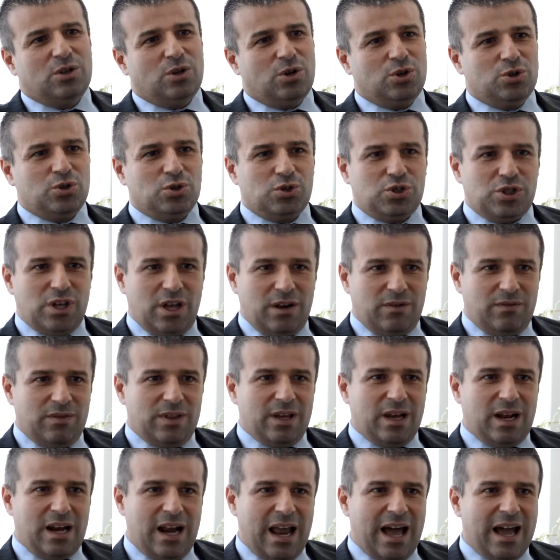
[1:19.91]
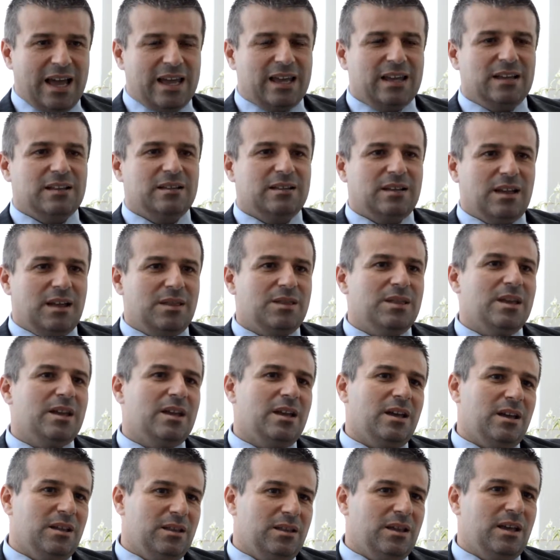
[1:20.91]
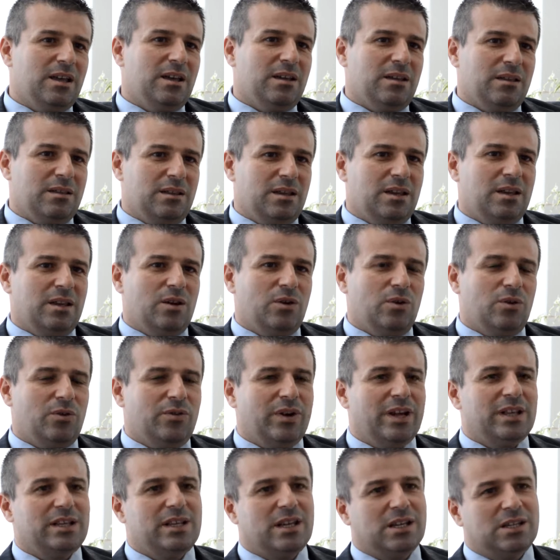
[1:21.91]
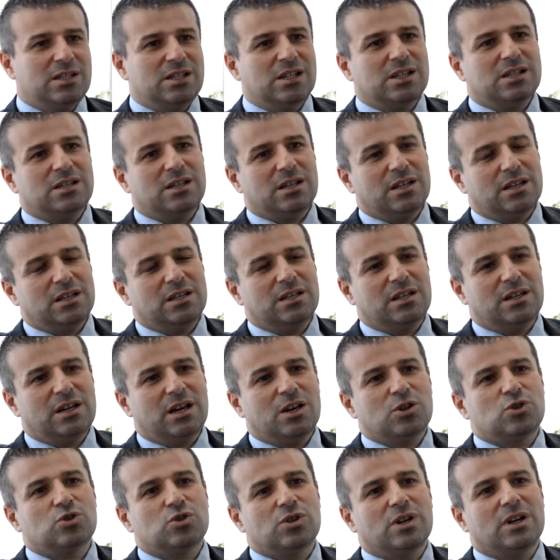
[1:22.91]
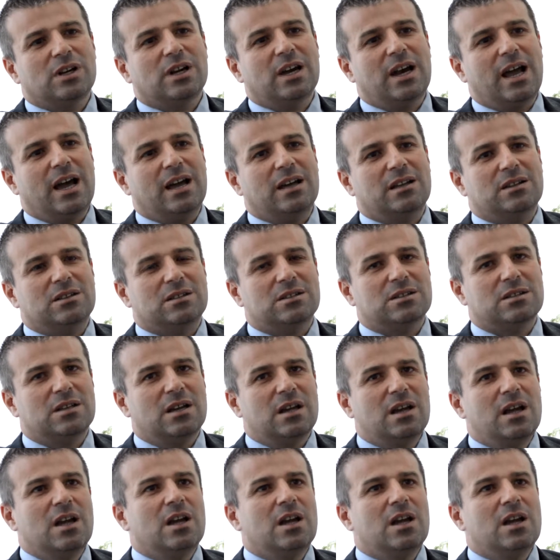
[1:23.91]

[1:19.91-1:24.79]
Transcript: also serve the client and the already existing international clients.